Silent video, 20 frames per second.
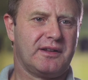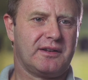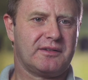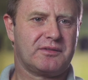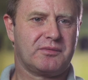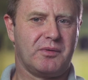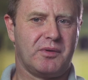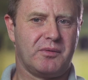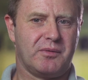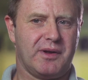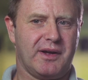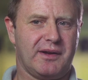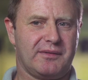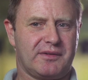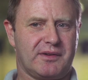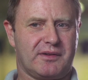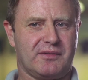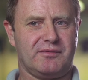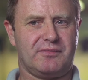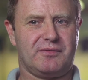That's what we
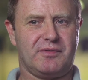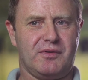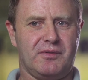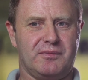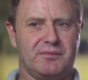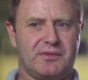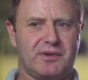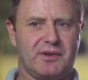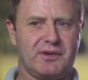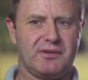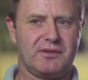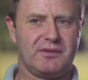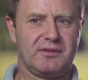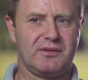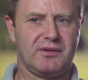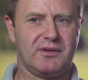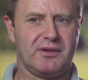have to conform to.